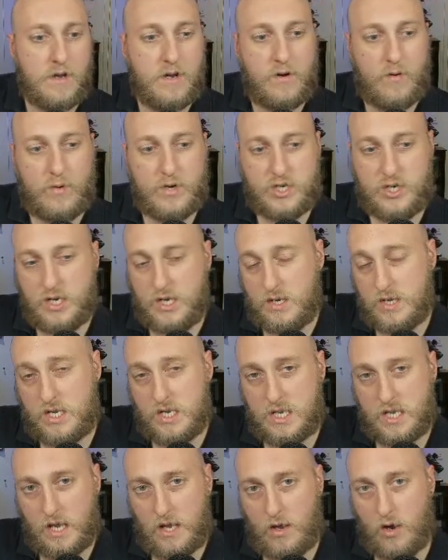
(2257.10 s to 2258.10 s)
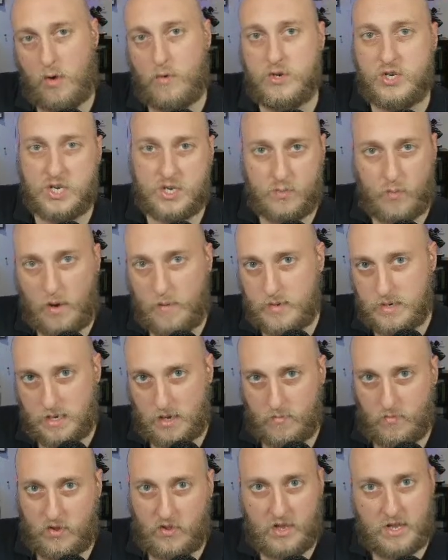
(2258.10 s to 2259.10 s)
Which to say, oh, just
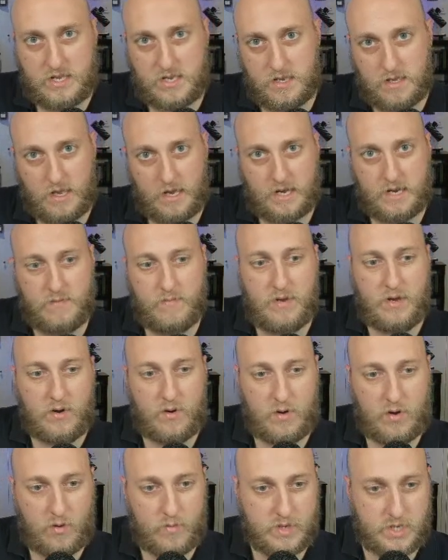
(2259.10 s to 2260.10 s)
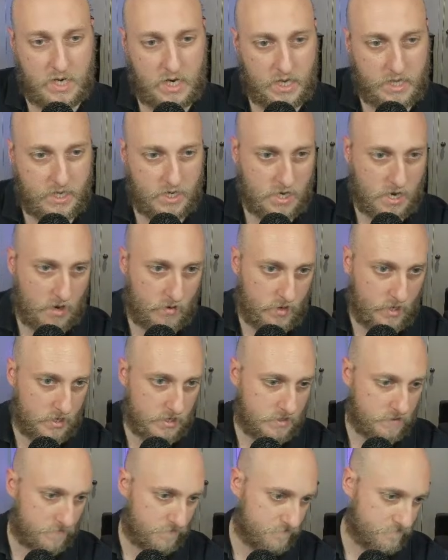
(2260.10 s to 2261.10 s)
WebAssembly, that can be almost anything
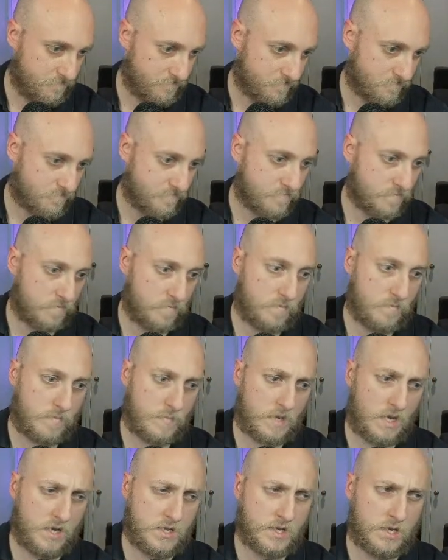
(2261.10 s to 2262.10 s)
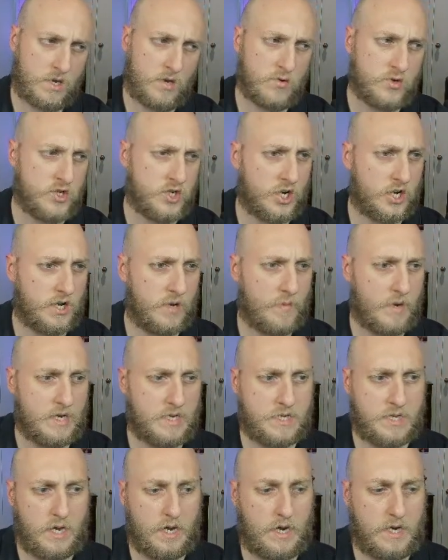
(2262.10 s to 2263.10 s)
nowadays. It's a huge chunk of my
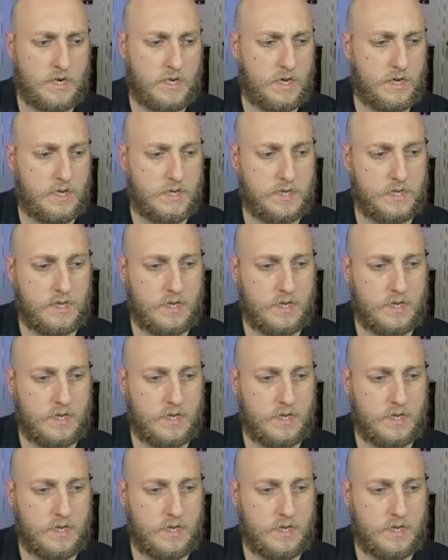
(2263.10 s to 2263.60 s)
site is